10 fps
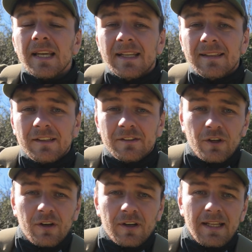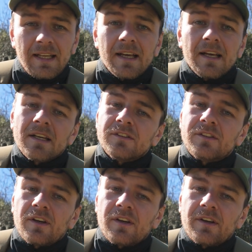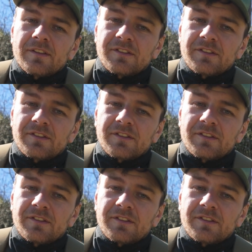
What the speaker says: And then thirdly, the